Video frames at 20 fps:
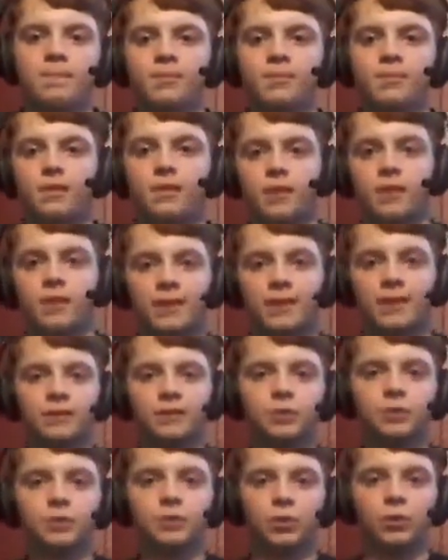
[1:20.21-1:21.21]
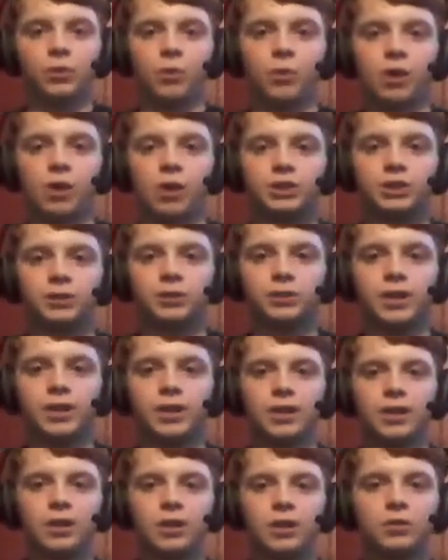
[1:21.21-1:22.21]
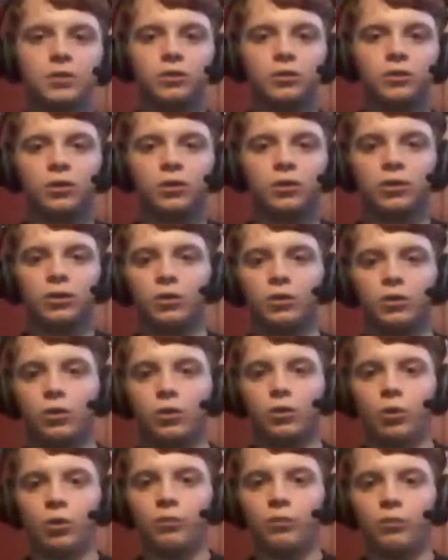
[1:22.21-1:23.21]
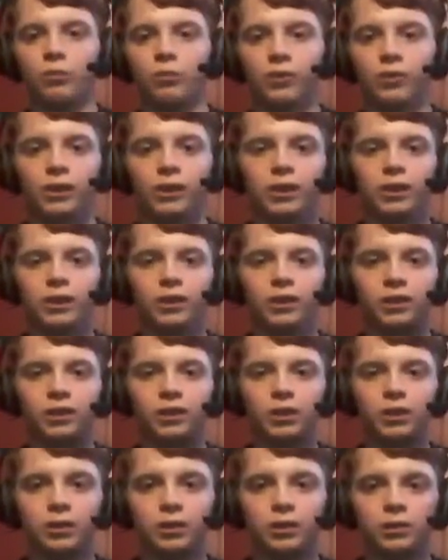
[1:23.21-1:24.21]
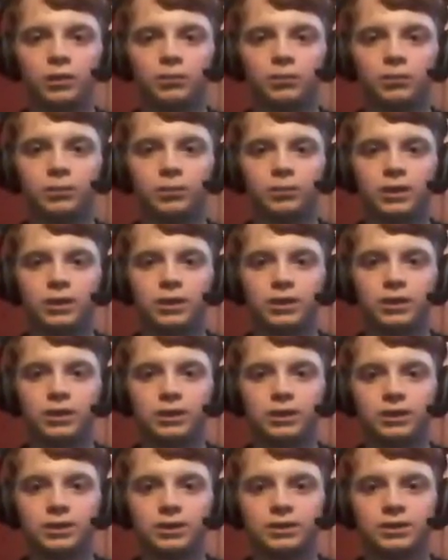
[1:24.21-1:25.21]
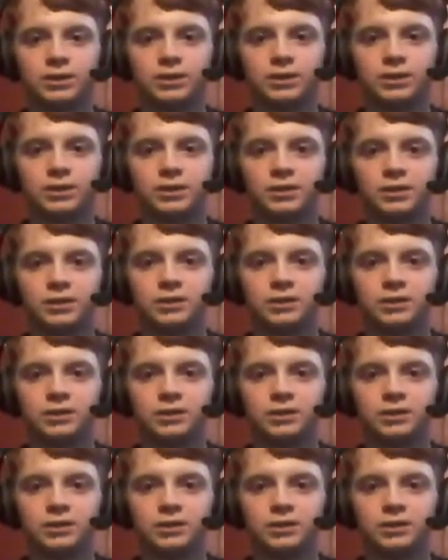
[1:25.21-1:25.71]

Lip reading: if any of you are watching right now, hopefully, because